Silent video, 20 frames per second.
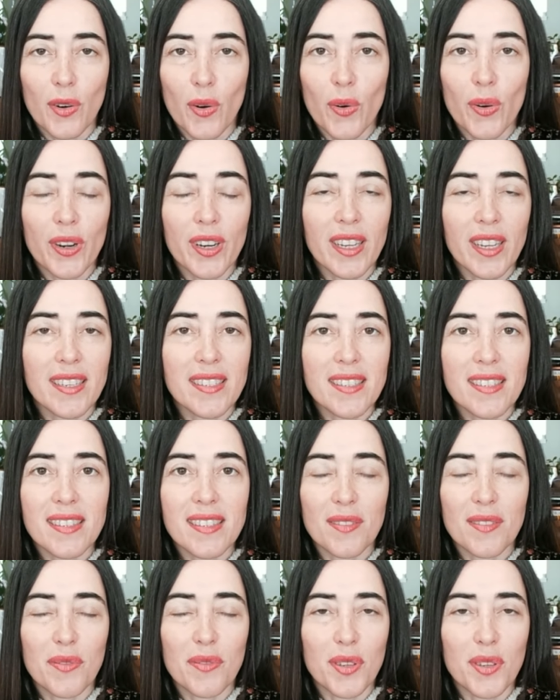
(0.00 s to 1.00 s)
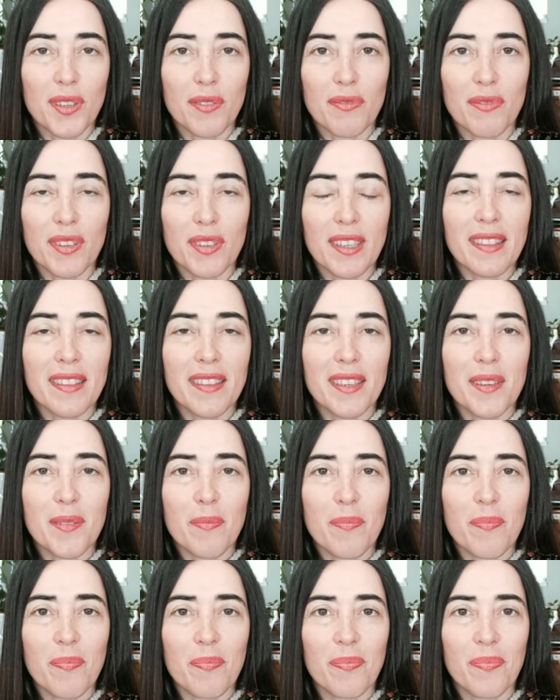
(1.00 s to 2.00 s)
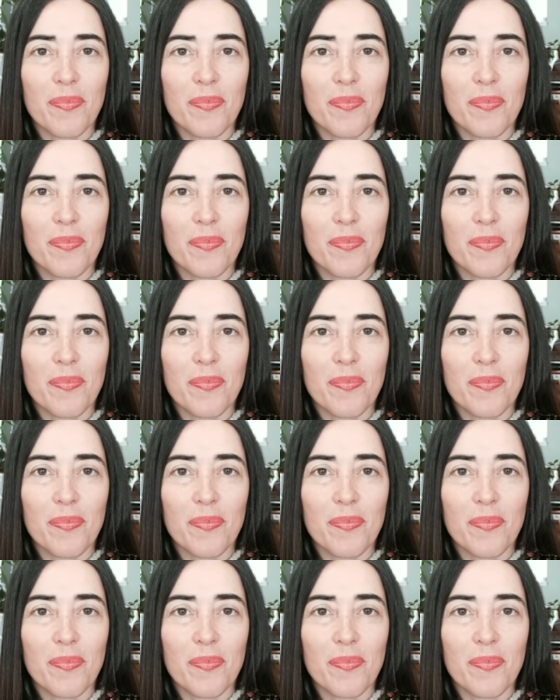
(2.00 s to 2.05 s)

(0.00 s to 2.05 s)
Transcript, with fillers: organs, if you can feel them,